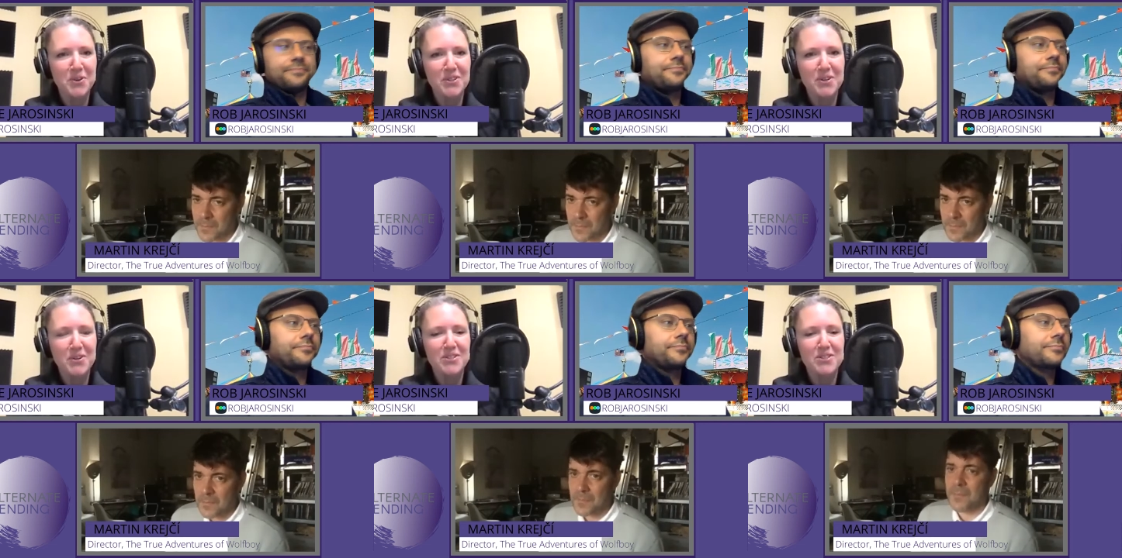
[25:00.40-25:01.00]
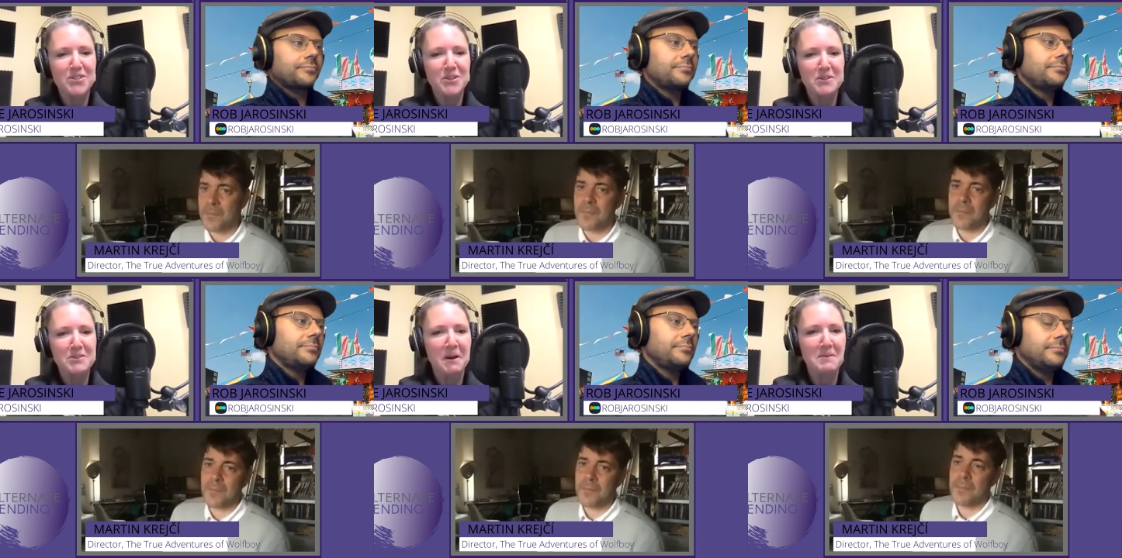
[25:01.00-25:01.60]
Speaker 1: roller coaster so
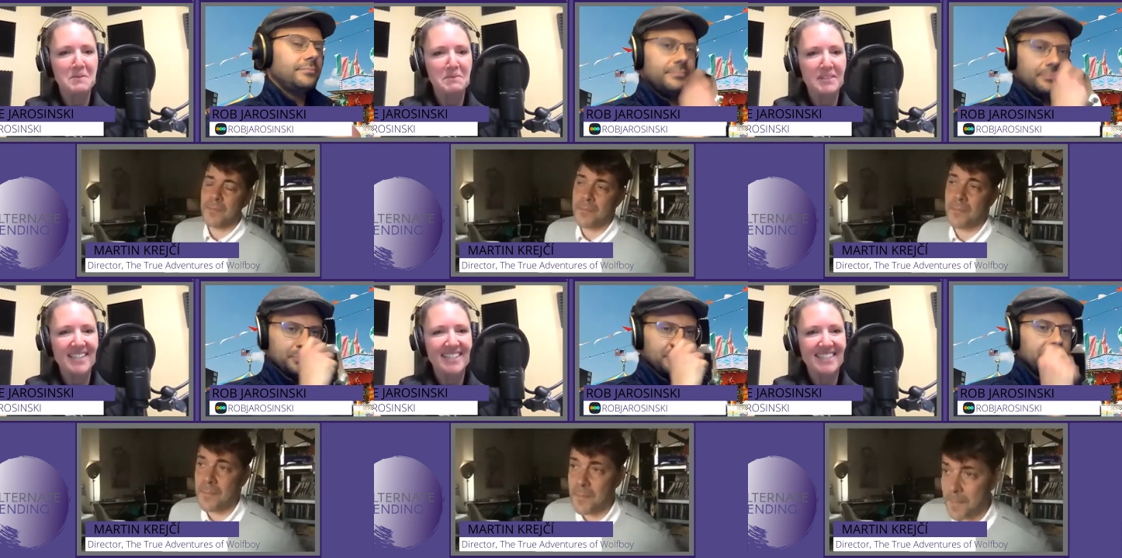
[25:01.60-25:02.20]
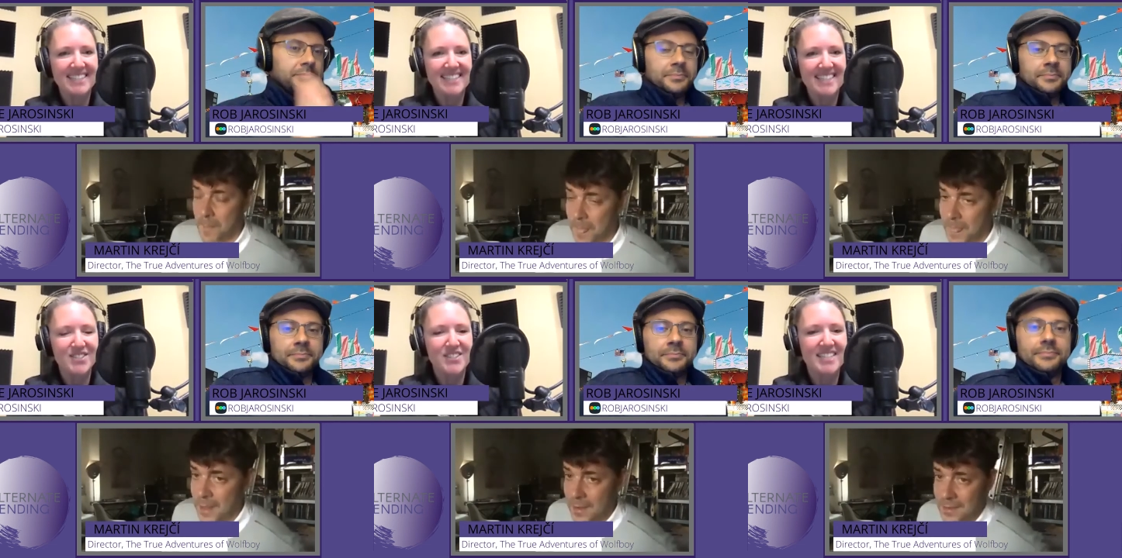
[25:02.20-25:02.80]
it's probably
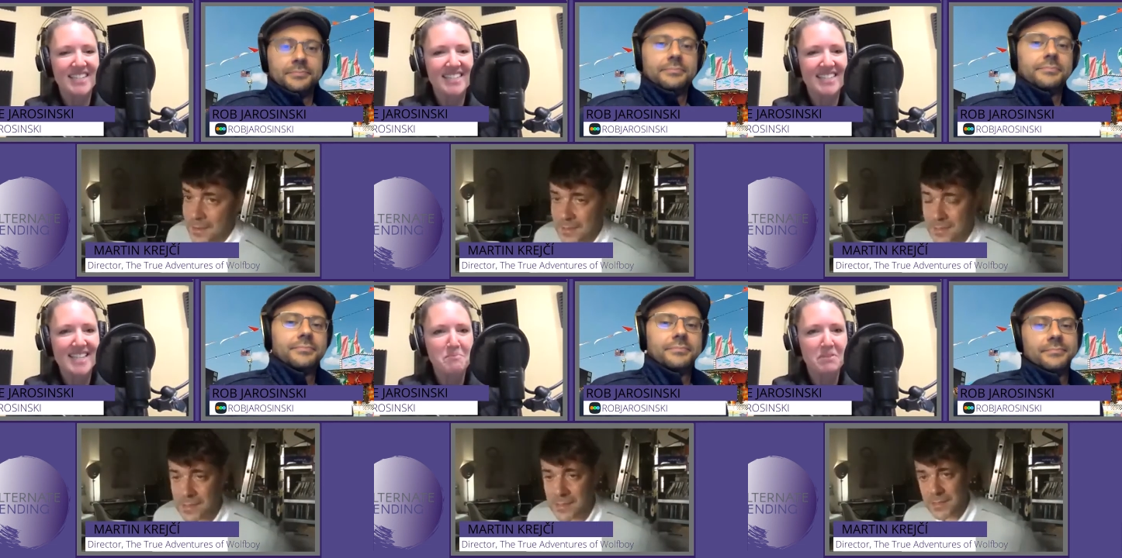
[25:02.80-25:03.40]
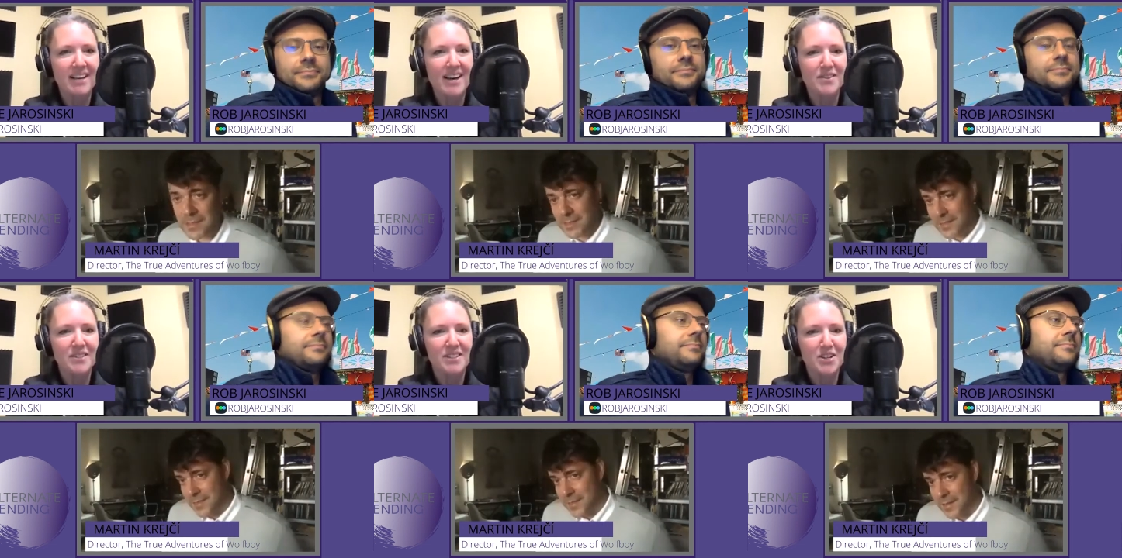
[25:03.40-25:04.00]
interesting to see that play
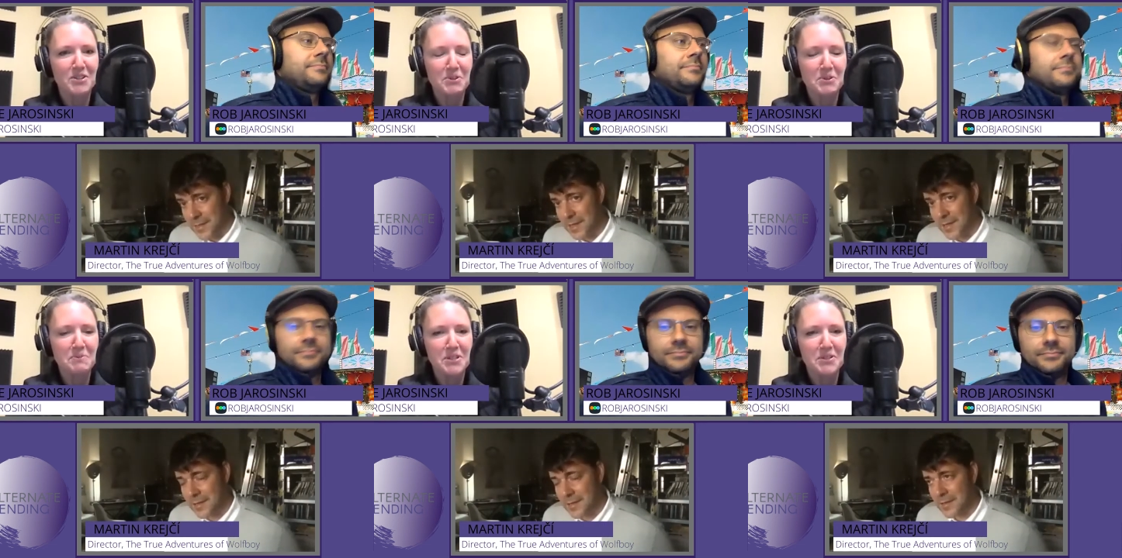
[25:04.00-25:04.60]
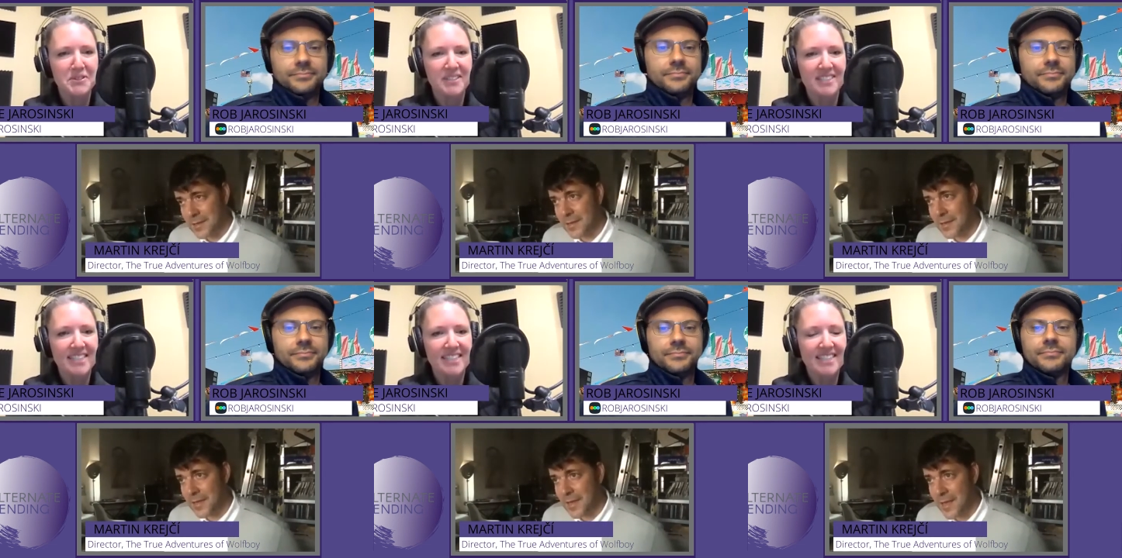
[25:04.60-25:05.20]
out in a large group too.
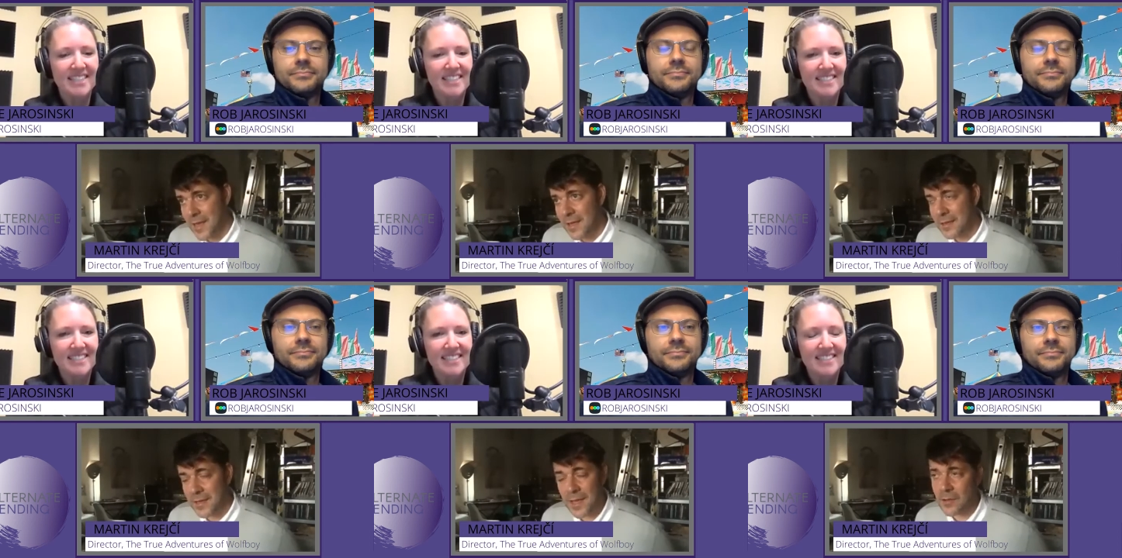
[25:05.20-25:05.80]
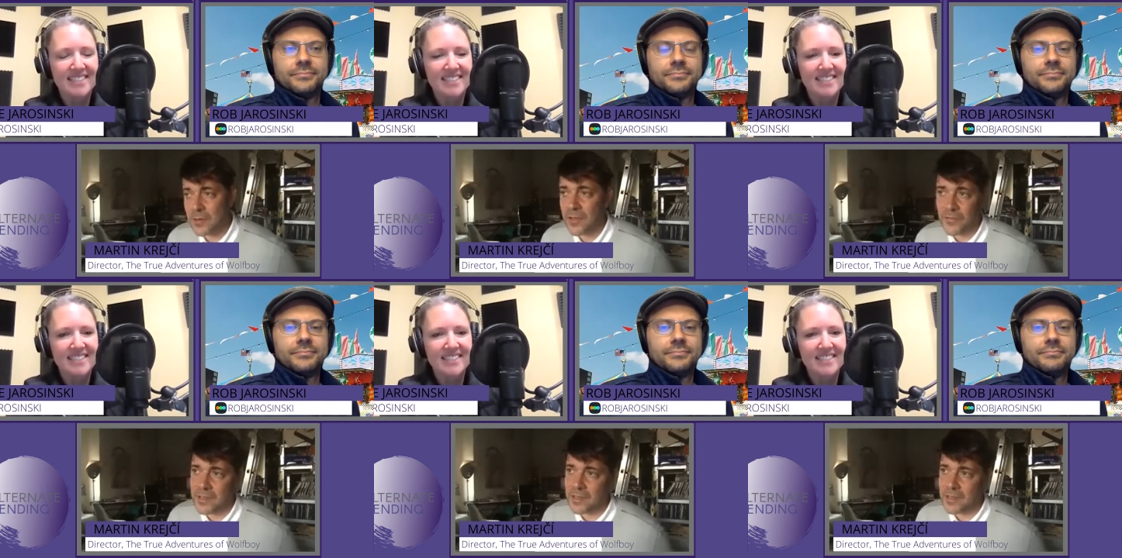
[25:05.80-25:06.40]
Speaker 2: Yeah, yeah, no
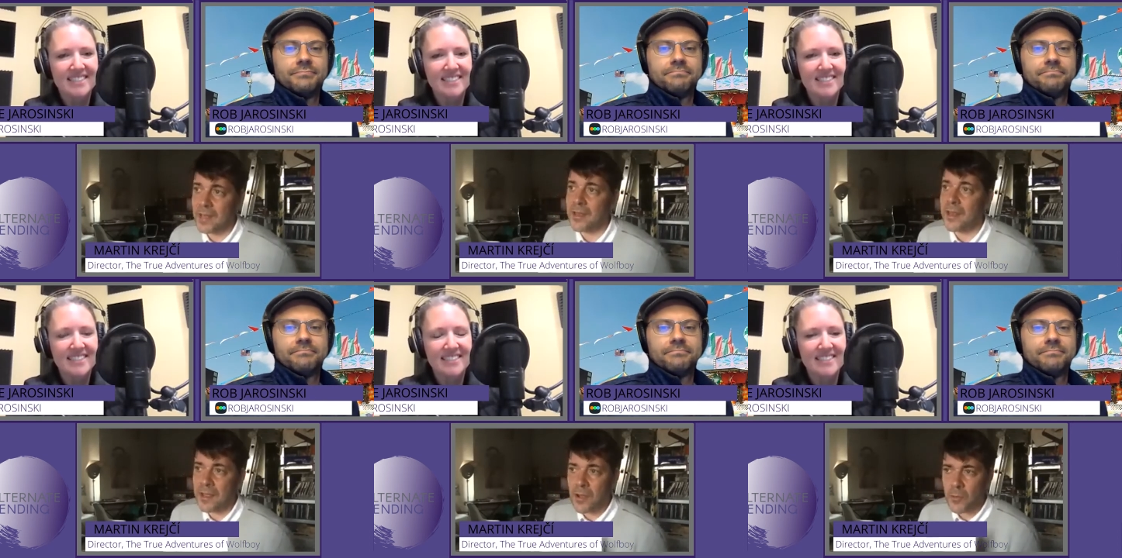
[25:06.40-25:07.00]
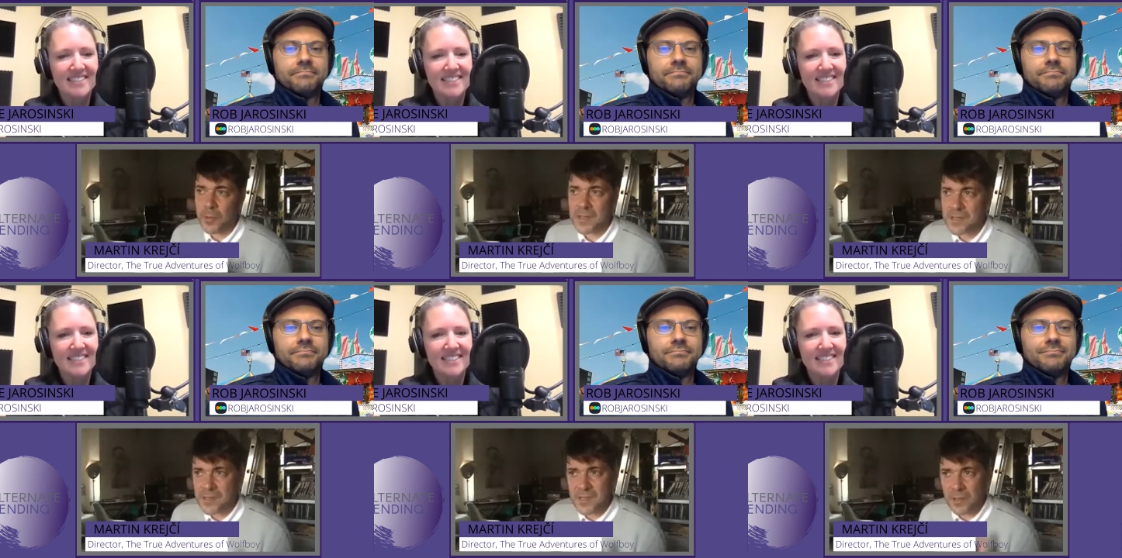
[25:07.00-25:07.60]
definitely. And and I hope
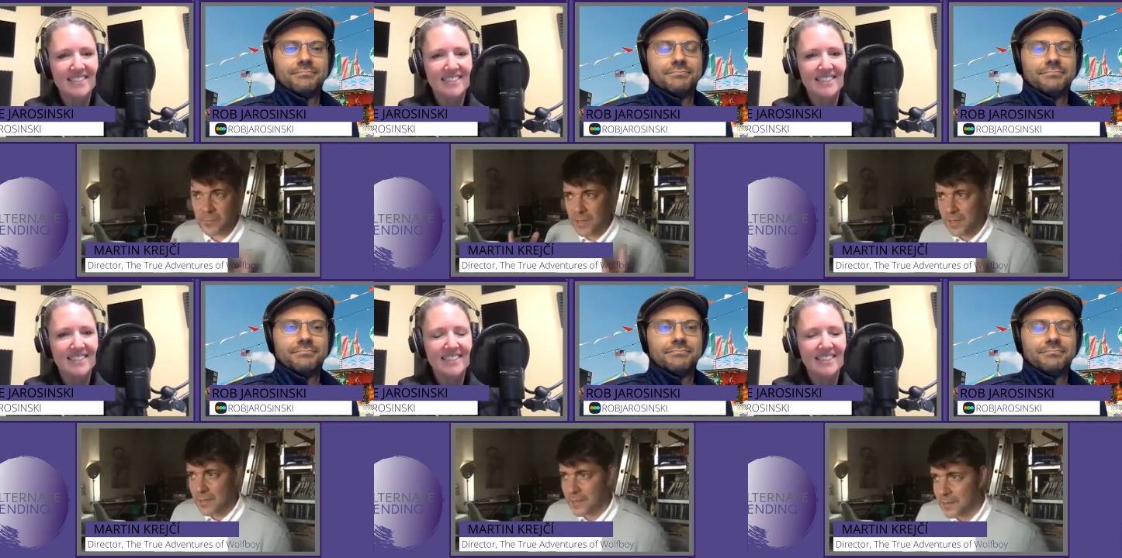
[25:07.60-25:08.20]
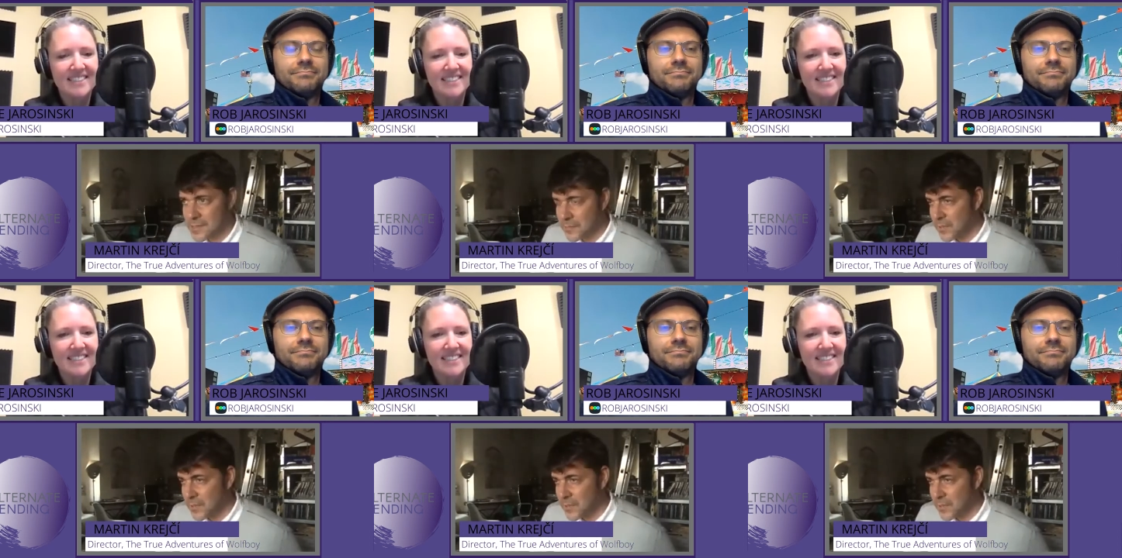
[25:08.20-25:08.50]
it doesn't sound like uh,